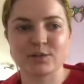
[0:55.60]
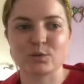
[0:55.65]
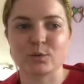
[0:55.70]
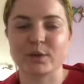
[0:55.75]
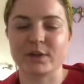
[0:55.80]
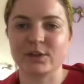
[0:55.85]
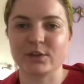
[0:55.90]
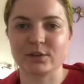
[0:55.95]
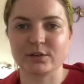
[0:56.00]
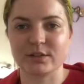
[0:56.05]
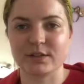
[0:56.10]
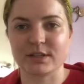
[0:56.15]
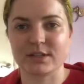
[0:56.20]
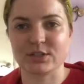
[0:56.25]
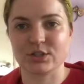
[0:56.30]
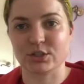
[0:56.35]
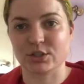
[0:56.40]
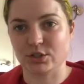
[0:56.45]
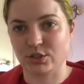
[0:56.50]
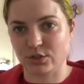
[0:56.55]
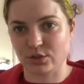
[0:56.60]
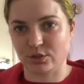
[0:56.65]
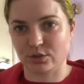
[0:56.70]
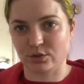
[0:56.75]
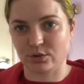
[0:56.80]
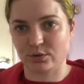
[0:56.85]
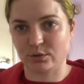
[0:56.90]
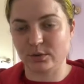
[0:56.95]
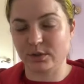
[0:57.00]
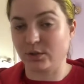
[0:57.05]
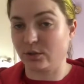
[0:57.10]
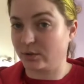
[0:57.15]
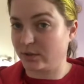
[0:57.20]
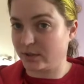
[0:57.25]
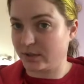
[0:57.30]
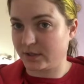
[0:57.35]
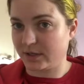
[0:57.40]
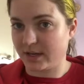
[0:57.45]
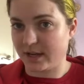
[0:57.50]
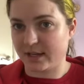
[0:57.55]
what you'll need to do in order
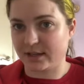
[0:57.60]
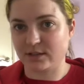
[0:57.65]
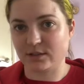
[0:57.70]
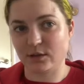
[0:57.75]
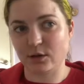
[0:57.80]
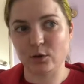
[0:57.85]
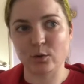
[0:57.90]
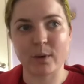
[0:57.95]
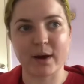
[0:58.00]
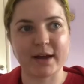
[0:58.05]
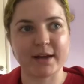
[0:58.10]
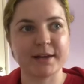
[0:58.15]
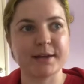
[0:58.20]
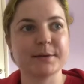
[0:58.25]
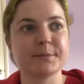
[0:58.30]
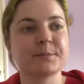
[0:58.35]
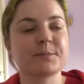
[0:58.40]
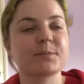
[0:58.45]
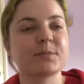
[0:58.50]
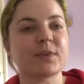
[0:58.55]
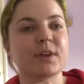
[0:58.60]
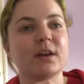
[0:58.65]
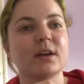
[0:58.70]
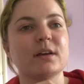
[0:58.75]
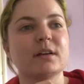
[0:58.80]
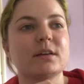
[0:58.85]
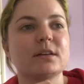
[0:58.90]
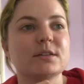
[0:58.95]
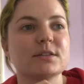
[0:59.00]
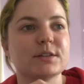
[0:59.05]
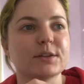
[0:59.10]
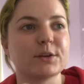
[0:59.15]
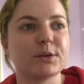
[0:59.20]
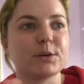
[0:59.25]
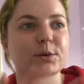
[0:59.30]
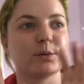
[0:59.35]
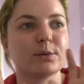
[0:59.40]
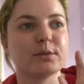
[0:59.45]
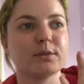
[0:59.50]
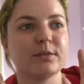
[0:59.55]
to get to Hawaii.
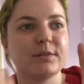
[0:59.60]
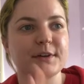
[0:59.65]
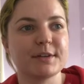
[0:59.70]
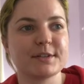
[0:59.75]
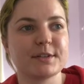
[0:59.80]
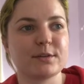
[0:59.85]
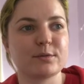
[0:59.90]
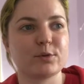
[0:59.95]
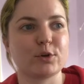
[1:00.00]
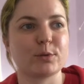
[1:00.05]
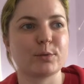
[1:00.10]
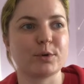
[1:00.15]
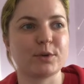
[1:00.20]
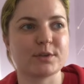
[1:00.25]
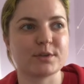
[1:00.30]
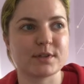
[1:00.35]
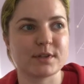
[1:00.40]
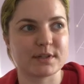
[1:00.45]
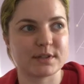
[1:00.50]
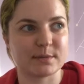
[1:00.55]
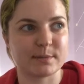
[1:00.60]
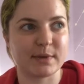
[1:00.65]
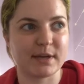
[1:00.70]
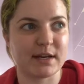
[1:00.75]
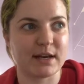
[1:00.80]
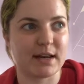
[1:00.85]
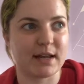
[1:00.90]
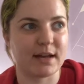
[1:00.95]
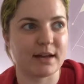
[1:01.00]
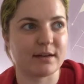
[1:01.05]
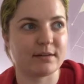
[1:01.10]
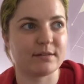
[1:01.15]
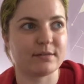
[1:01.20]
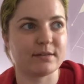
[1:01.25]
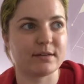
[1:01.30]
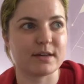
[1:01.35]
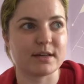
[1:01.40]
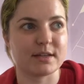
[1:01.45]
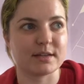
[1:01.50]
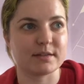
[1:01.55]
So first and foremost, this PDF
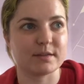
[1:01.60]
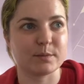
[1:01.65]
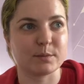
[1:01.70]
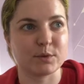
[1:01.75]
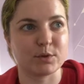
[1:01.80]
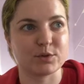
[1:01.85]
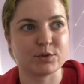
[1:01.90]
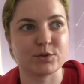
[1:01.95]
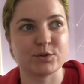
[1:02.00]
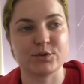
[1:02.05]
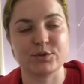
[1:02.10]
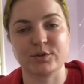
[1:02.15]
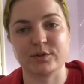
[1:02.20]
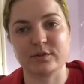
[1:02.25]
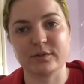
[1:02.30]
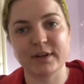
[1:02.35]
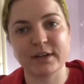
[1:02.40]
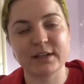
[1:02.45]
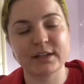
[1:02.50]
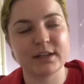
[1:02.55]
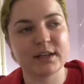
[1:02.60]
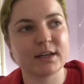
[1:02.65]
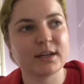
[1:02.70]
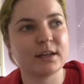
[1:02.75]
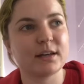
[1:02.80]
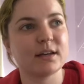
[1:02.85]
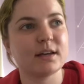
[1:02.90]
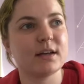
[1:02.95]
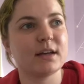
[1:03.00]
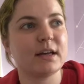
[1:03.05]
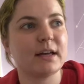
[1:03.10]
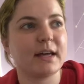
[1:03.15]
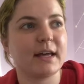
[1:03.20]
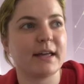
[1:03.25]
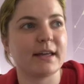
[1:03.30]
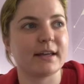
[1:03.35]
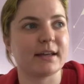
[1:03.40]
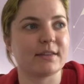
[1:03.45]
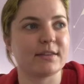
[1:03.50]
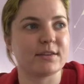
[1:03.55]
is the most user-friendly,
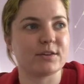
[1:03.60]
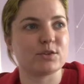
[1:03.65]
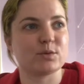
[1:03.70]
and this